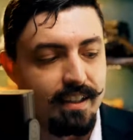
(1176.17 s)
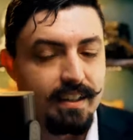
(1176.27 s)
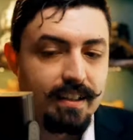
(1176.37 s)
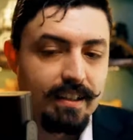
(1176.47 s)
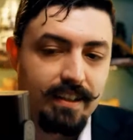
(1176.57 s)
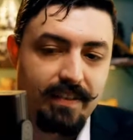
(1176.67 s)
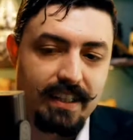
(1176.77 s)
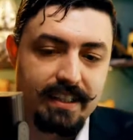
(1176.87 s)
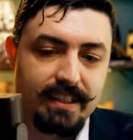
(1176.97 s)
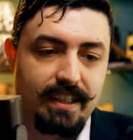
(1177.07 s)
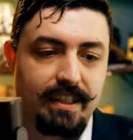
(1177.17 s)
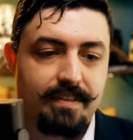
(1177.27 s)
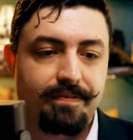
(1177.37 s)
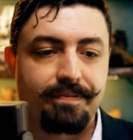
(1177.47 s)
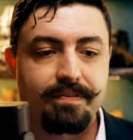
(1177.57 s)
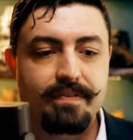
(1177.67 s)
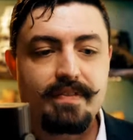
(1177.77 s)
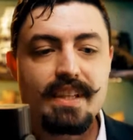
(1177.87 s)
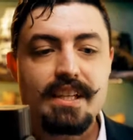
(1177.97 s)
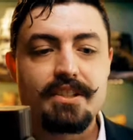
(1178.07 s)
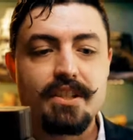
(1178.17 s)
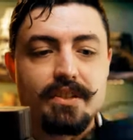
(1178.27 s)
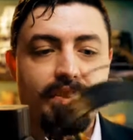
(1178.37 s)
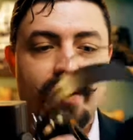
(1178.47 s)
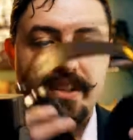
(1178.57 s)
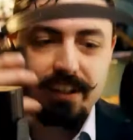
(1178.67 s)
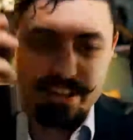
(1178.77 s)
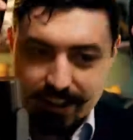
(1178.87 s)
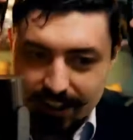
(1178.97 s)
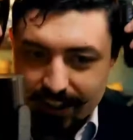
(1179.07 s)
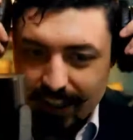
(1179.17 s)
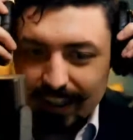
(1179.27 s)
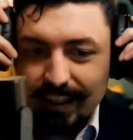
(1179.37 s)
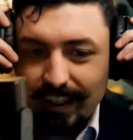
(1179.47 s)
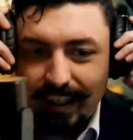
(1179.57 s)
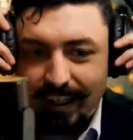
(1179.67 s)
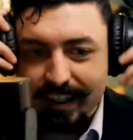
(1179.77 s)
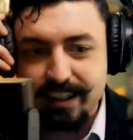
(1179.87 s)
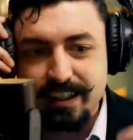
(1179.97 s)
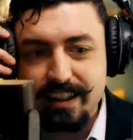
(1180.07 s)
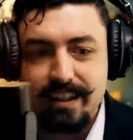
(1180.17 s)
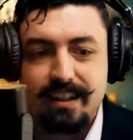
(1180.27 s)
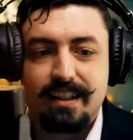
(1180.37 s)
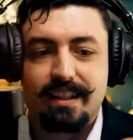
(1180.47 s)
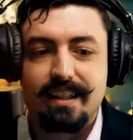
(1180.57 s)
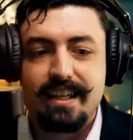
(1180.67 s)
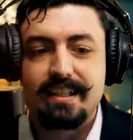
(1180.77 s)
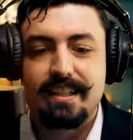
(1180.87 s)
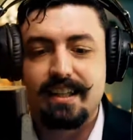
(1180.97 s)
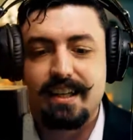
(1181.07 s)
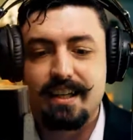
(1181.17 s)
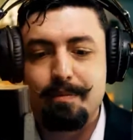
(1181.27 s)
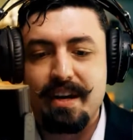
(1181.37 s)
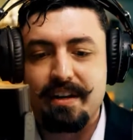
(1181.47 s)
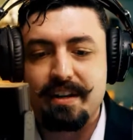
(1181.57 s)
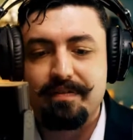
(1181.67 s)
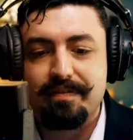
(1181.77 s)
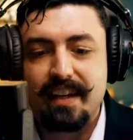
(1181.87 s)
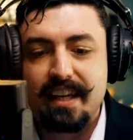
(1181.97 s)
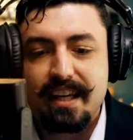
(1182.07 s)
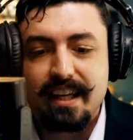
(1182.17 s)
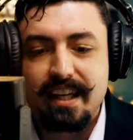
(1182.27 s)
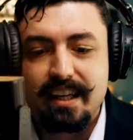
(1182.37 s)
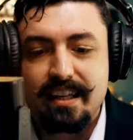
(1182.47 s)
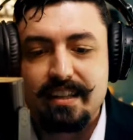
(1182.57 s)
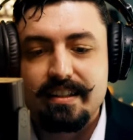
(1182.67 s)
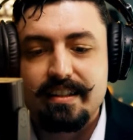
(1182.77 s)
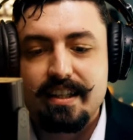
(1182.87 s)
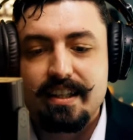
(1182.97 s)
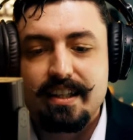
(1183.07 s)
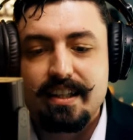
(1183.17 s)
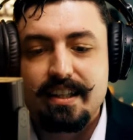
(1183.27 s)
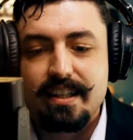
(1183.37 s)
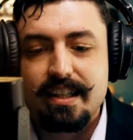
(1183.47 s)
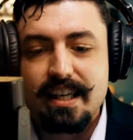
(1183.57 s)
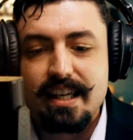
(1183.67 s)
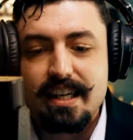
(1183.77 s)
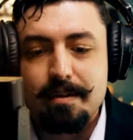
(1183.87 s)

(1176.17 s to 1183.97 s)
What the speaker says: Let me see. So the thing that I like to think about it is the